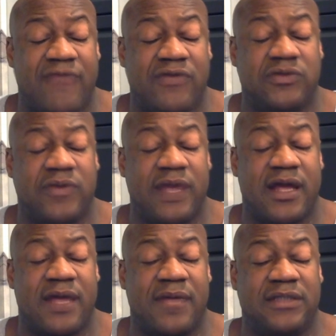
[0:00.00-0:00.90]
folks wake
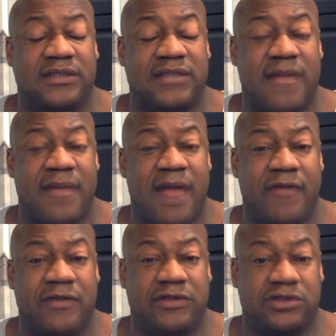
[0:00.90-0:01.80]
up and stop
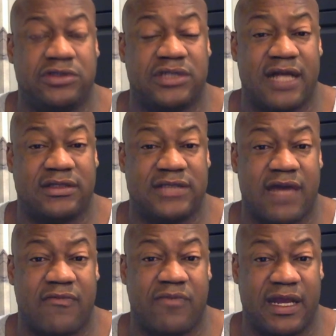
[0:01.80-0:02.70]
having children
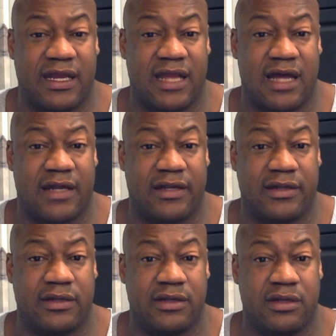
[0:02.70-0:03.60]
outside of wedlock?
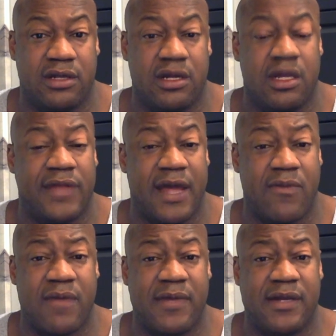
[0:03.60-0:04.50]
That
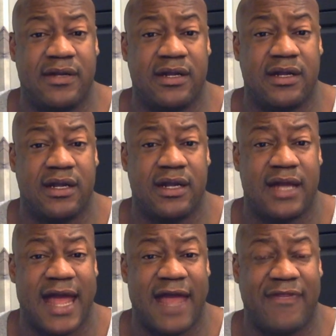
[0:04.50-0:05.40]
woman
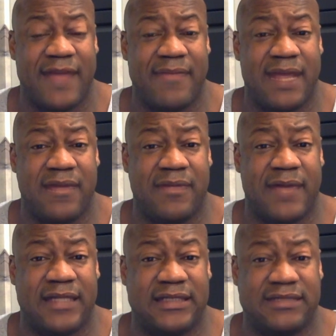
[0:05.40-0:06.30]
had that baby
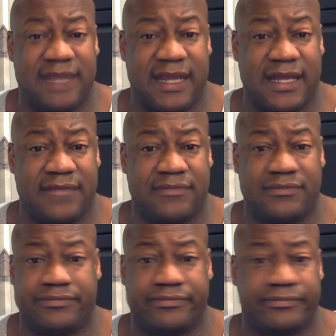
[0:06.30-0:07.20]
by this man.
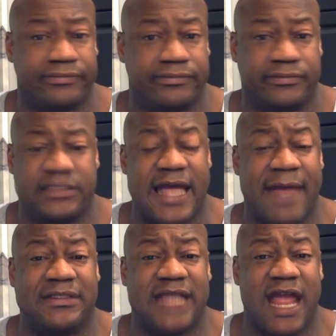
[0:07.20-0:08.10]
This
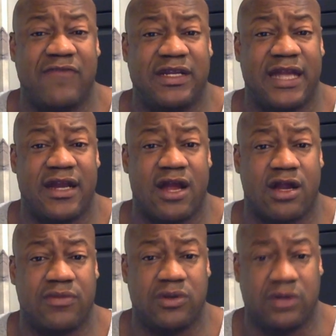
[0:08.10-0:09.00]
happens every day in our
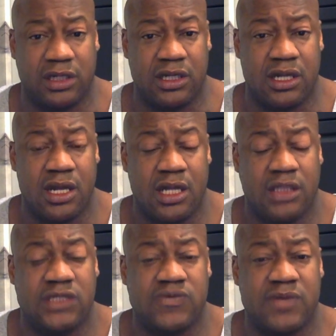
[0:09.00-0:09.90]
community.
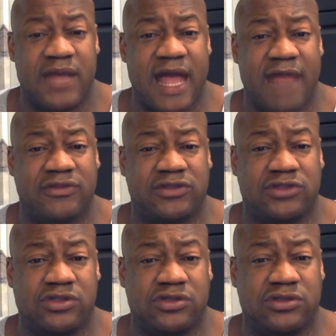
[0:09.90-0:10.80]
These women have
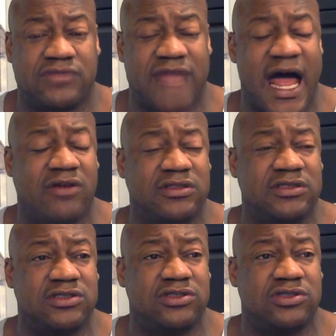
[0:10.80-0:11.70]
children,
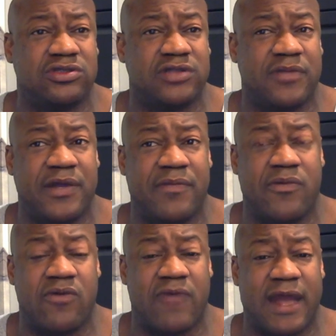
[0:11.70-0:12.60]
thousands of children are being
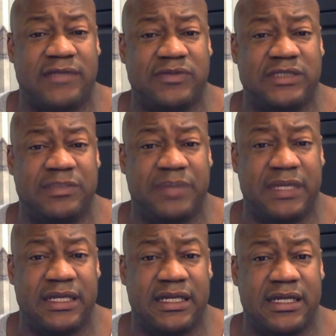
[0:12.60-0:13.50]
born right as we
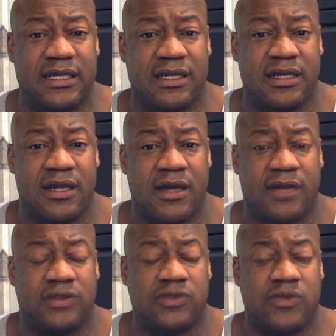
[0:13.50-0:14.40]
speak
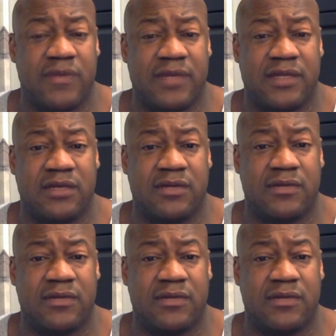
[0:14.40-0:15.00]
to women